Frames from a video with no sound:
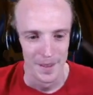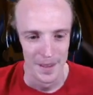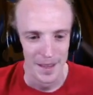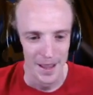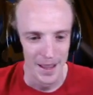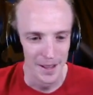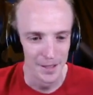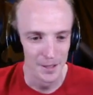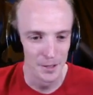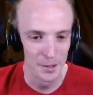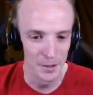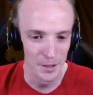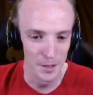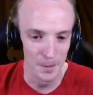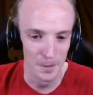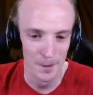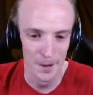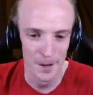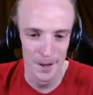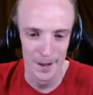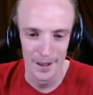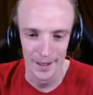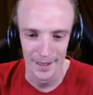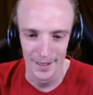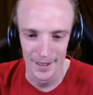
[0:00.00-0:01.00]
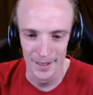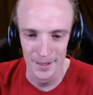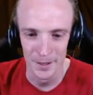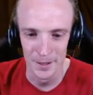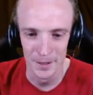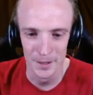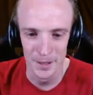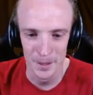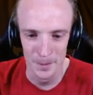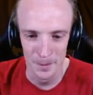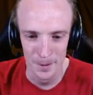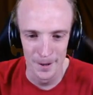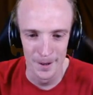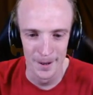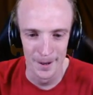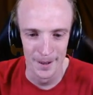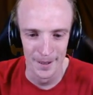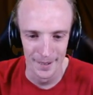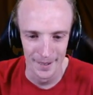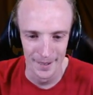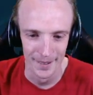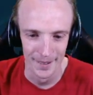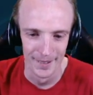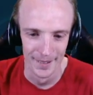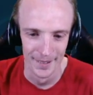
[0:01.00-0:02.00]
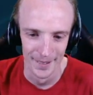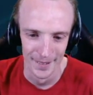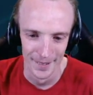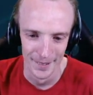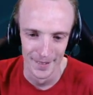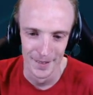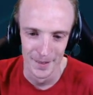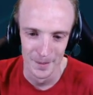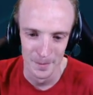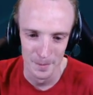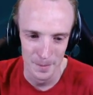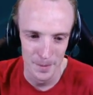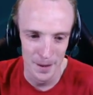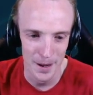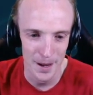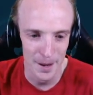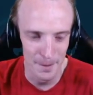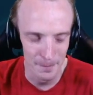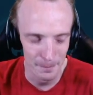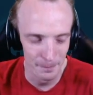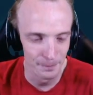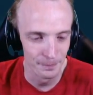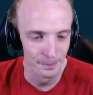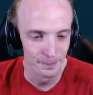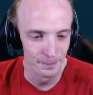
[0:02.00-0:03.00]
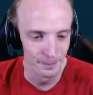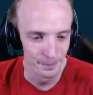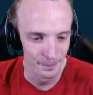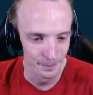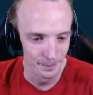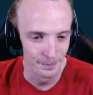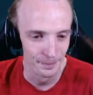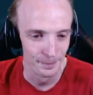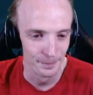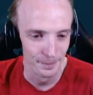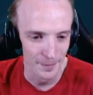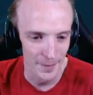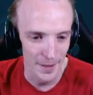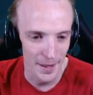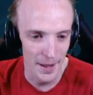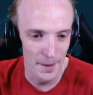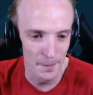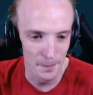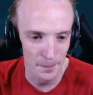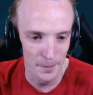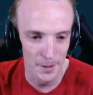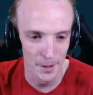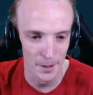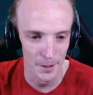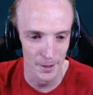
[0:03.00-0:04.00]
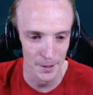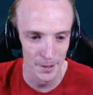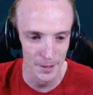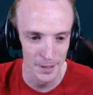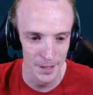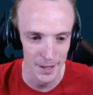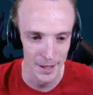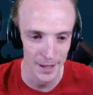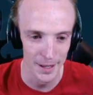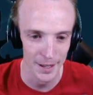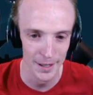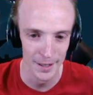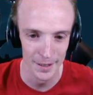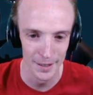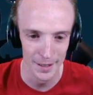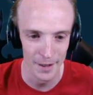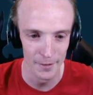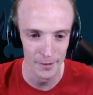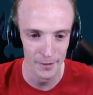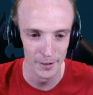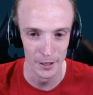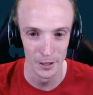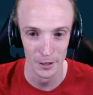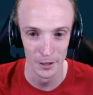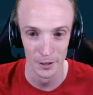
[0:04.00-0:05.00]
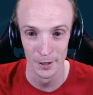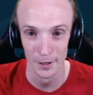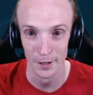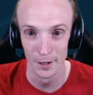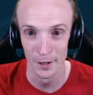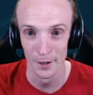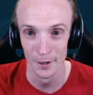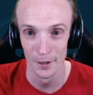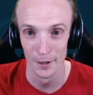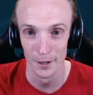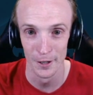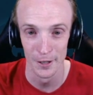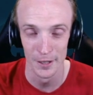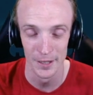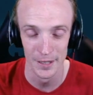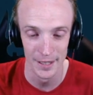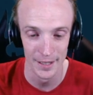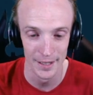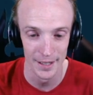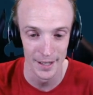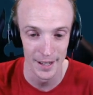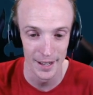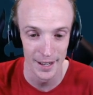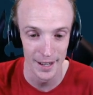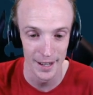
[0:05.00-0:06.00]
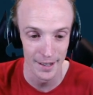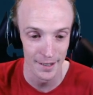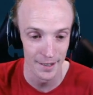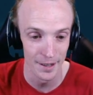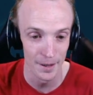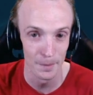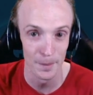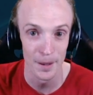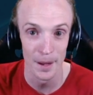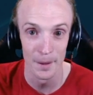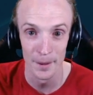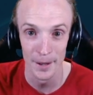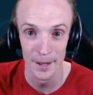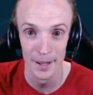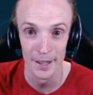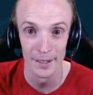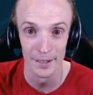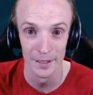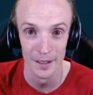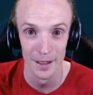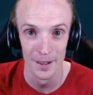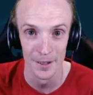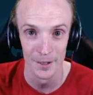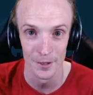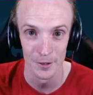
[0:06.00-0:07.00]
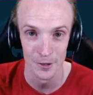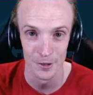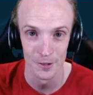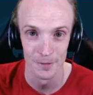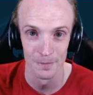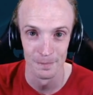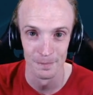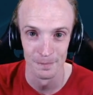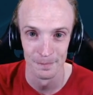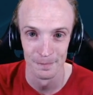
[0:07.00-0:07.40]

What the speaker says: That took some work. That took some work. But, yeah, those having the Ludiculos in there end up coming in clutch.